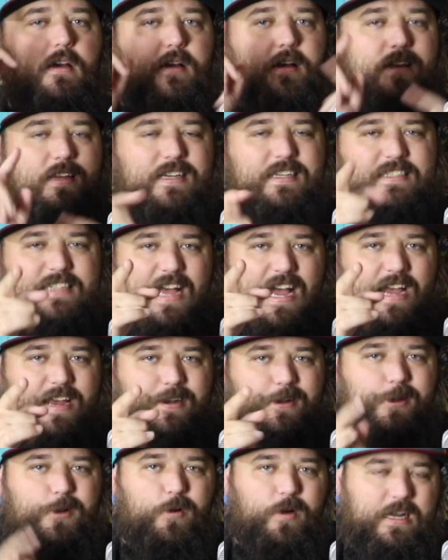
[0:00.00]
Because I
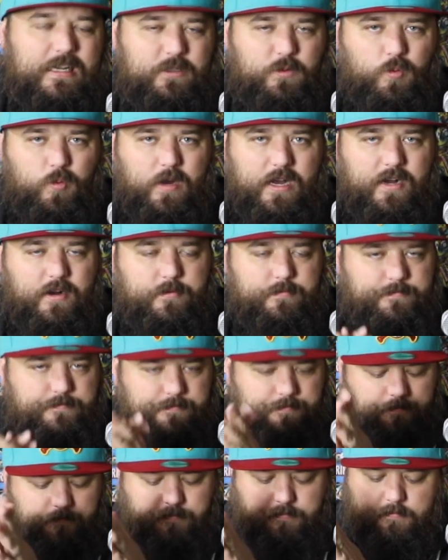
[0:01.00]
do as well.
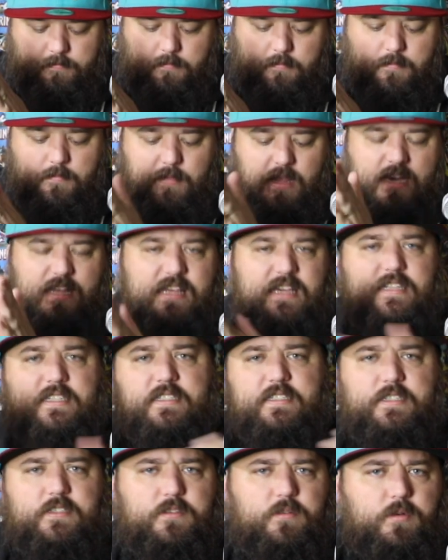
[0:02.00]
I think
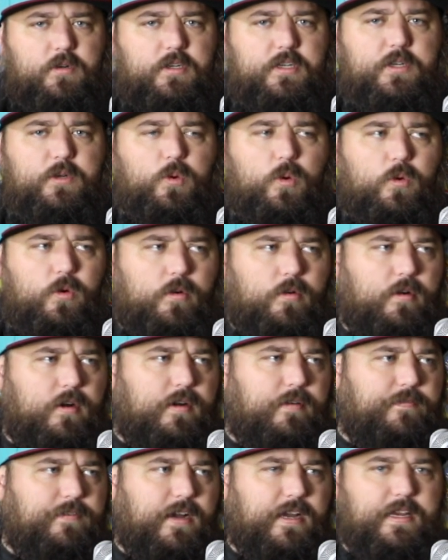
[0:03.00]
this is a really cool
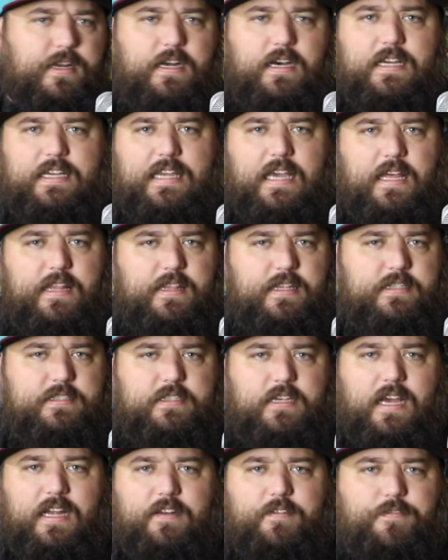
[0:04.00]
fight. Again, this
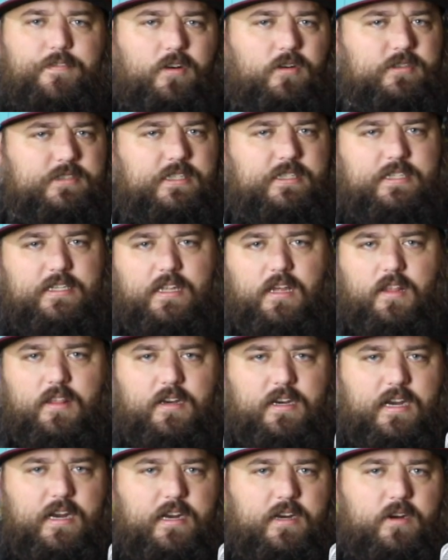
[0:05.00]
kind of falls into the other
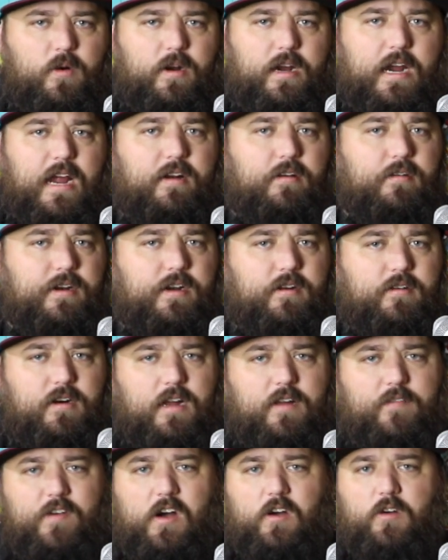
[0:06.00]
category. I read a
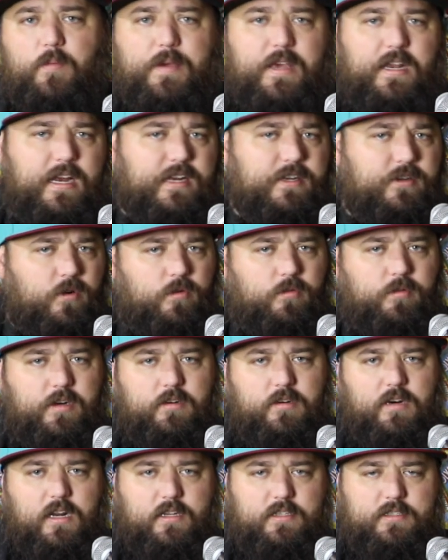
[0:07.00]
lot of Aquaman. I don't read a
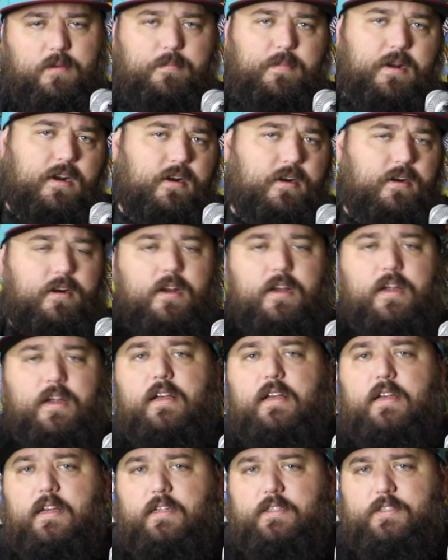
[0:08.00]
lot of Submariner.
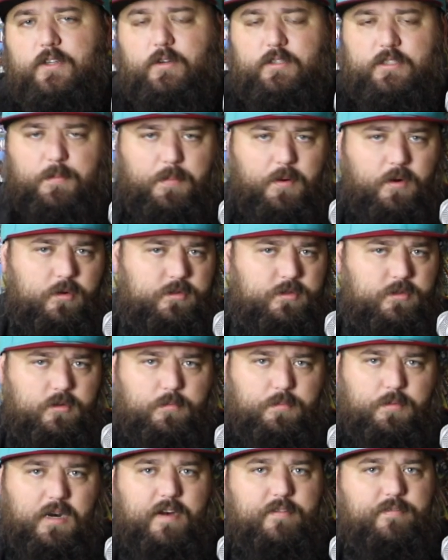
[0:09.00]
So it's a personal
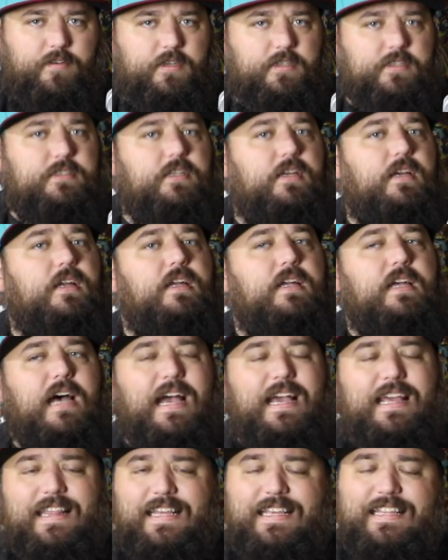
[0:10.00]
preference.
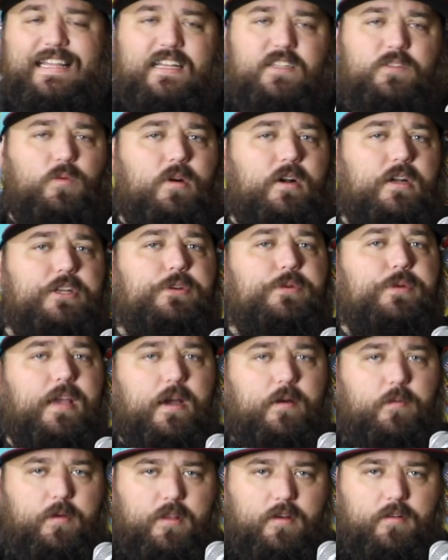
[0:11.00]
And I think that's where you
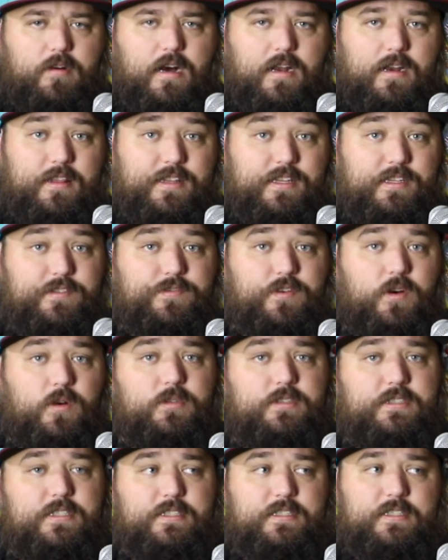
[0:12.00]
get with a lot of these
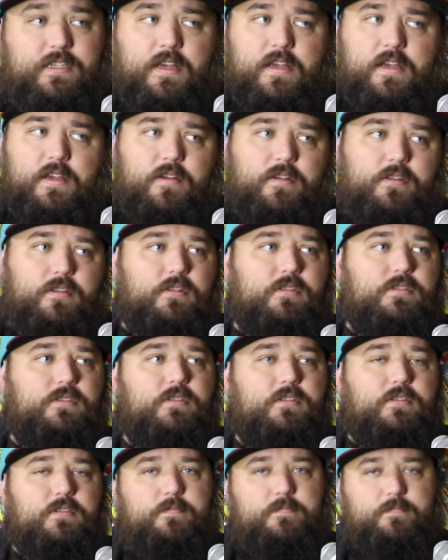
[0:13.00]
votes is
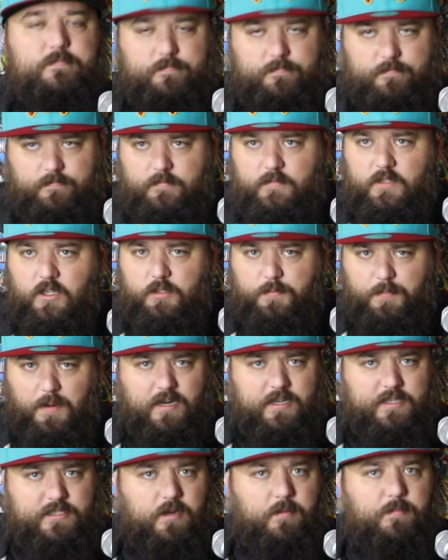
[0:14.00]
there's
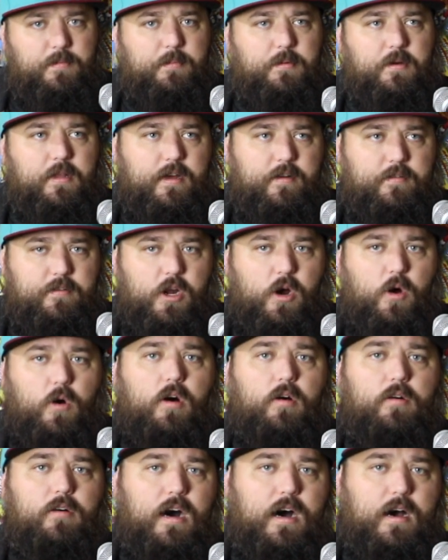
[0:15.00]
probably some people that know
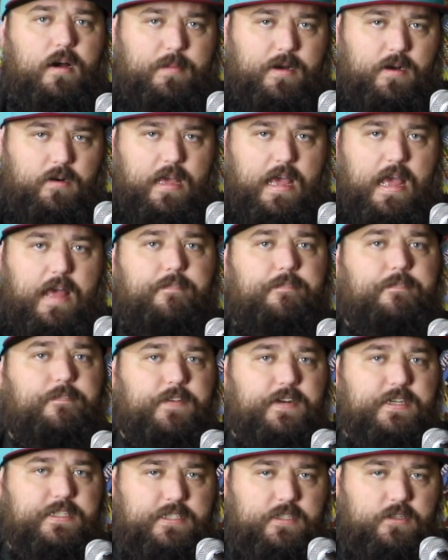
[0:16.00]
a lot about
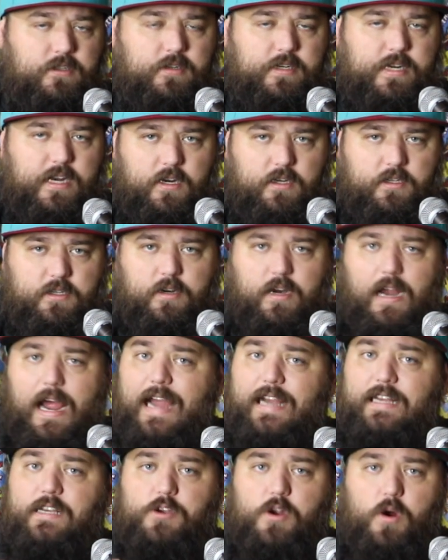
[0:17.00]
every single character.
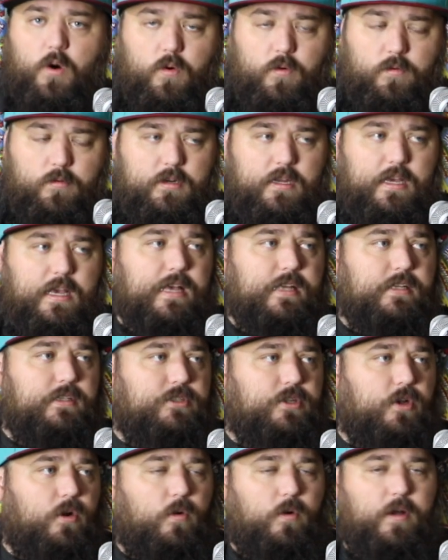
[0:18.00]
I don't. And
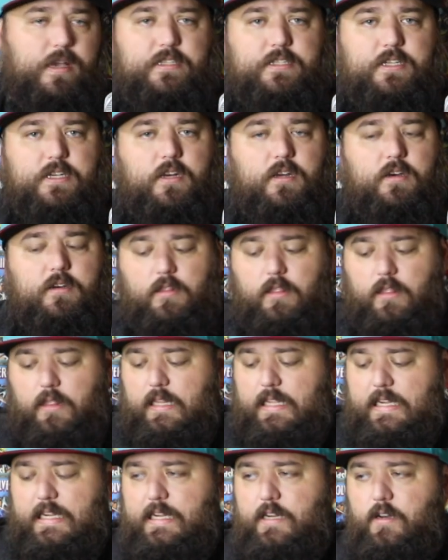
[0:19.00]
so it's going to
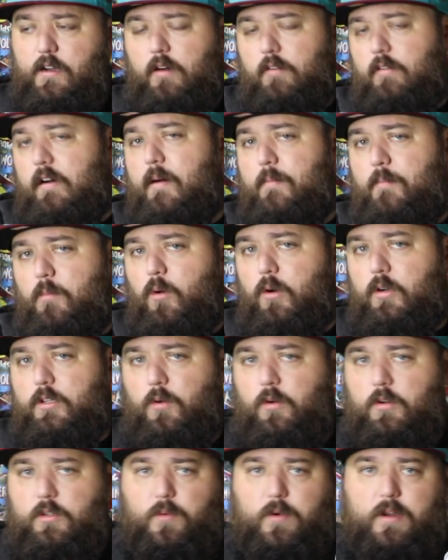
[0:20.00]
lean a lot more
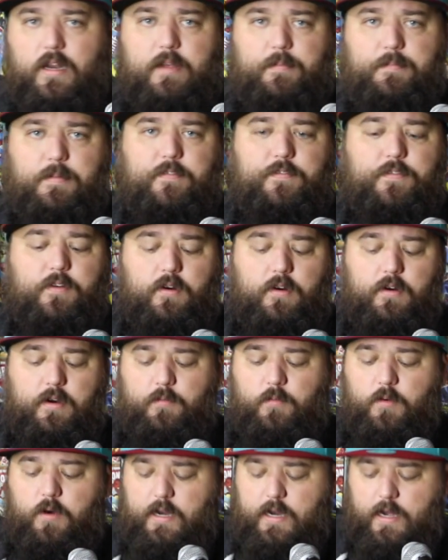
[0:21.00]
towards what I prefer
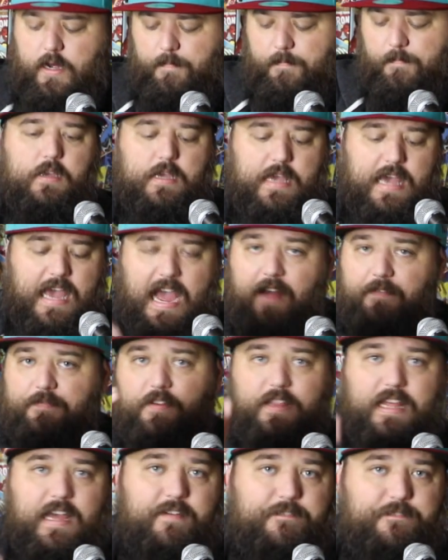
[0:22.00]
and whatnot.
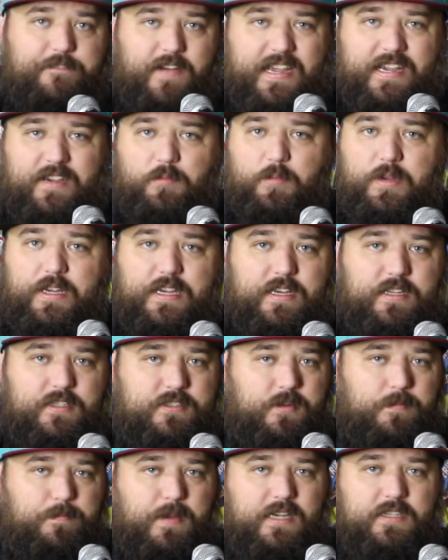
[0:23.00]
After that fight, we get
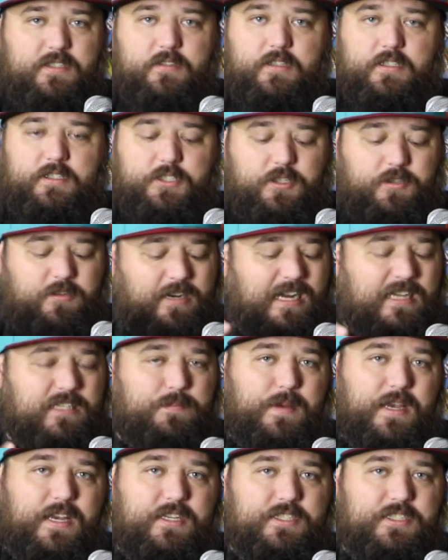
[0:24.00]
to basically 2 last
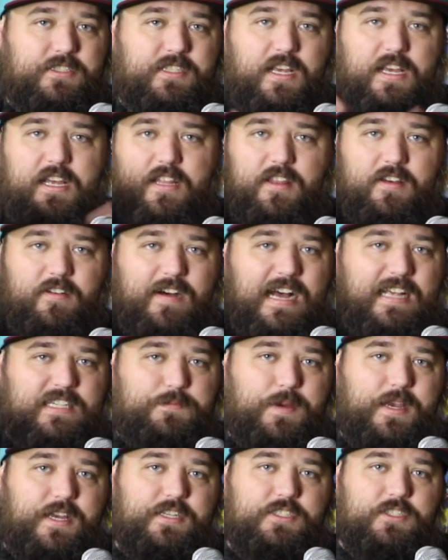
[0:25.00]
pages. The last
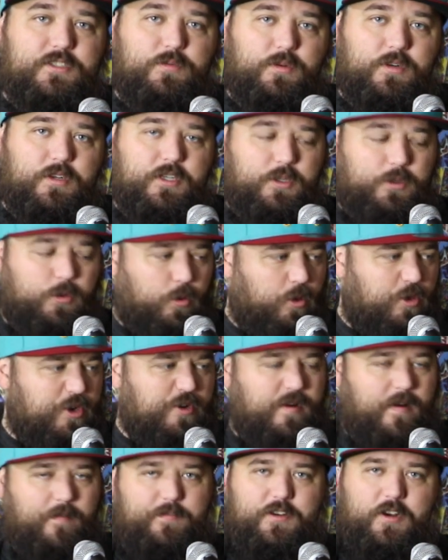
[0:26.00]
page is really cool.
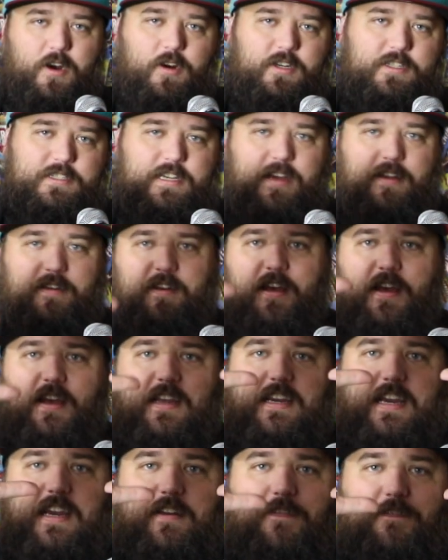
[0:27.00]
You have Darkseid
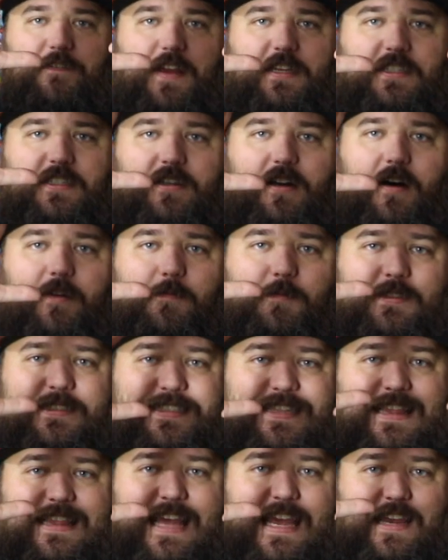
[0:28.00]
kind of facing off with
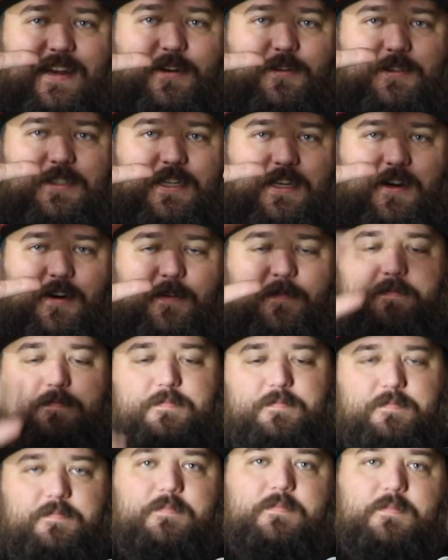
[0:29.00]
Thanos here.
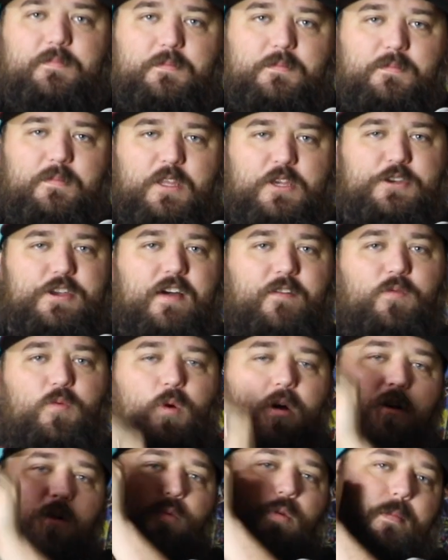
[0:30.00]
You have
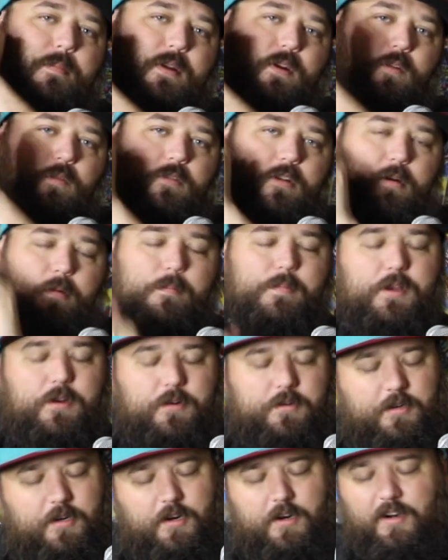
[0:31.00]
Wonder Woman holding up
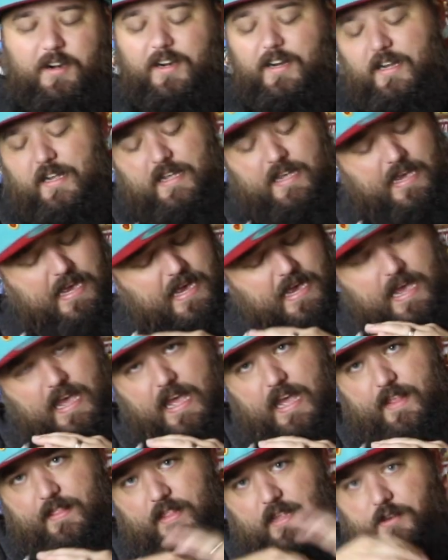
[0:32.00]
Mjolnir.
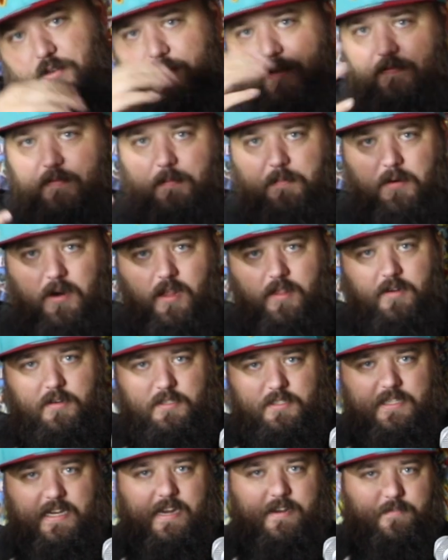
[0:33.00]
And then you have the
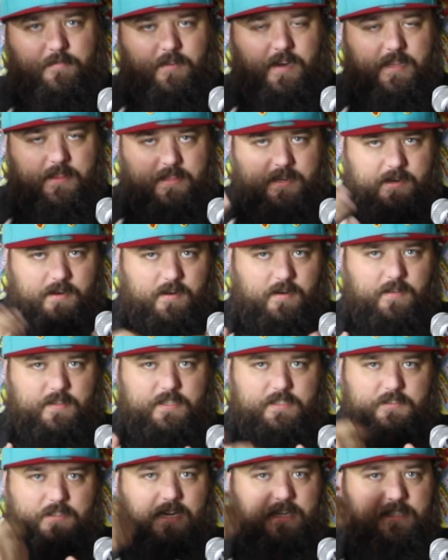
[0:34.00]
brothers kind of right there on
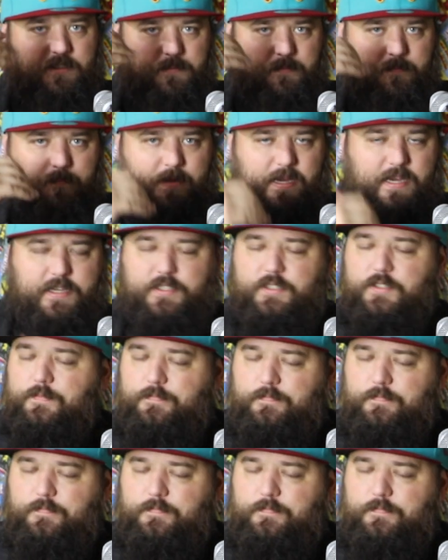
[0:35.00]
this last page.